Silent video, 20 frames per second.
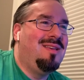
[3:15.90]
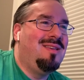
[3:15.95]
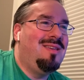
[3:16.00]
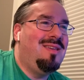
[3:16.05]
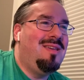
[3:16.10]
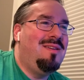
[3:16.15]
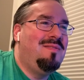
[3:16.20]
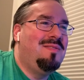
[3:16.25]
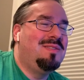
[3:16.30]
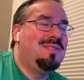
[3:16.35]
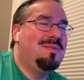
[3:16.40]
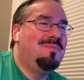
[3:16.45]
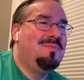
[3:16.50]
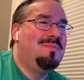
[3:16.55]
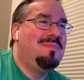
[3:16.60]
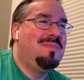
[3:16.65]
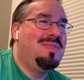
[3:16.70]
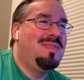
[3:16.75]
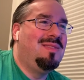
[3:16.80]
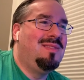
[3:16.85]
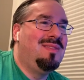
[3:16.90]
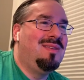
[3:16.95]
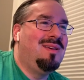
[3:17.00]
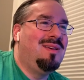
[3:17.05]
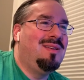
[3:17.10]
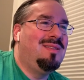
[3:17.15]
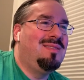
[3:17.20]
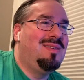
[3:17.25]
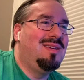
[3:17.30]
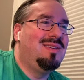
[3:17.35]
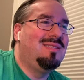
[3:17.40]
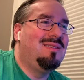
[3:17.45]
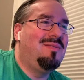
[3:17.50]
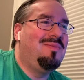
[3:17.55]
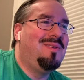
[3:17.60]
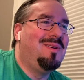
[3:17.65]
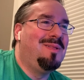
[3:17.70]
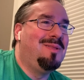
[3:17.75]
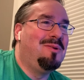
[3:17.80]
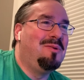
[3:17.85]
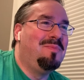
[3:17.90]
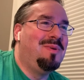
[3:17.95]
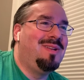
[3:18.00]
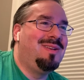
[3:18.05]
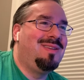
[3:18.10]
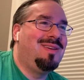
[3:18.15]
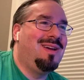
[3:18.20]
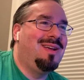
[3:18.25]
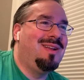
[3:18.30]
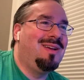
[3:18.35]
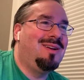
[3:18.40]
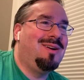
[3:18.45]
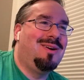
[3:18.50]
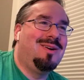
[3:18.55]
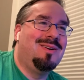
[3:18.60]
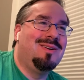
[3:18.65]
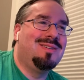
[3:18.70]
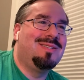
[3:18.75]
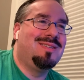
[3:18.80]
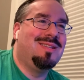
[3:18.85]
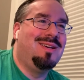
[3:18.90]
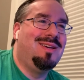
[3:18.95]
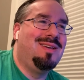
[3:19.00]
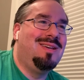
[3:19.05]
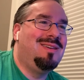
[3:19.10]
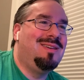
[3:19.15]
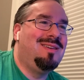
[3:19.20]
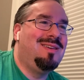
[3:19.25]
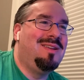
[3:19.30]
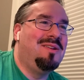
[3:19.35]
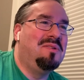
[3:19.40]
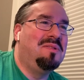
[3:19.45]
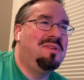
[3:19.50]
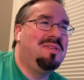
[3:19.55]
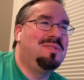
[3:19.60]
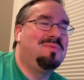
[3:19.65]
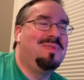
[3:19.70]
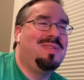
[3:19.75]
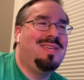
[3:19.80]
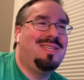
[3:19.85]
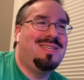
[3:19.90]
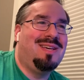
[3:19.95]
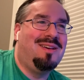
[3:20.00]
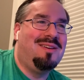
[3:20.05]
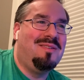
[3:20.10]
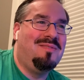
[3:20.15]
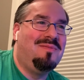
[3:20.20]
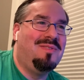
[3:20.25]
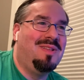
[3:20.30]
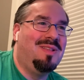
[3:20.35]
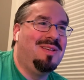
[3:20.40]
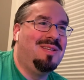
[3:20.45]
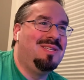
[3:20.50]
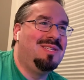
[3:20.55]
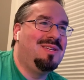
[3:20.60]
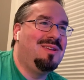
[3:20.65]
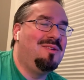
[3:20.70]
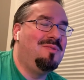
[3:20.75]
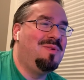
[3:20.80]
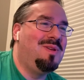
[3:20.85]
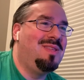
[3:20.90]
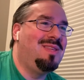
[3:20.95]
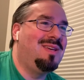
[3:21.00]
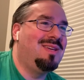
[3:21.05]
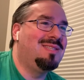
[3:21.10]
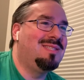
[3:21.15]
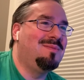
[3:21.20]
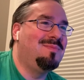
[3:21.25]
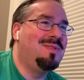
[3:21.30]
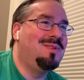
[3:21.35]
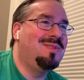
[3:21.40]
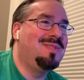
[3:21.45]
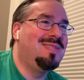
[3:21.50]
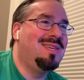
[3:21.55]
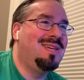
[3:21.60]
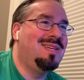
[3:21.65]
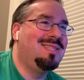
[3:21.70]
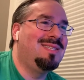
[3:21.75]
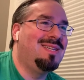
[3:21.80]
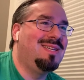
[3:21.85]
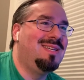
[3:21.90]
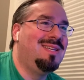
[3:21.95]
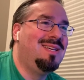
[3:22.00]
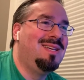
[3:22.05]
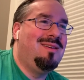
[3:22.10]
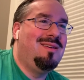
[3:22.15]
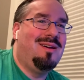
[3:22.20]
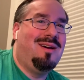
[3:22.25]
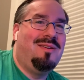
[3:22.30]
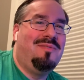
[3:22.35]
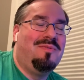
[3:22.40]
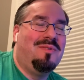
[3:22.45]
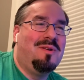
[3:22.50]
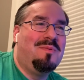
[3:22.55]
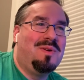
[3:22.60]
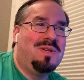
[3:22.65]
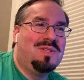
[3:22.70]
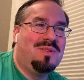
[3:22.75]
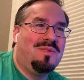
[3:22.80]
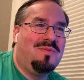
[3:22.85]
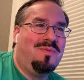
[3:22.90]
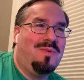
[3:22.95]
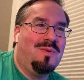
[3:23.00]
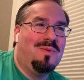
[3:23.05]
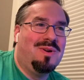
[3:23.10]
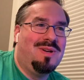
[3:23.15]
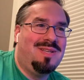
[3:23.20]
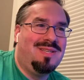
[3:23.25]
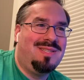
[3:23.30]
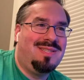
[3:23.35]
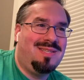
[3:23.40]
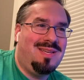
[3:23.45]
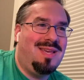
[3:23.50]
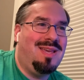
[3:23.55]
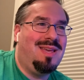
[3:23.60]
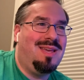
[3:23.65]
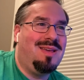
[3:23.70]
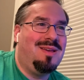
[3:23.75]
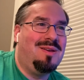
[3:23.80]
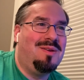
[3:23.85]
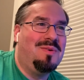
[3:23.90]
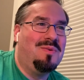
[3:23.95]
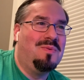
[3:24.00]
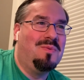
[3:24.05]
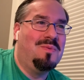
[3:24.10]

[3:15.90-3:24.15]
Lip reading: even some things that feel a little bit kind of Cars-like, at least with the Italian village, when you think of some of those things. And I very much look forward to seeing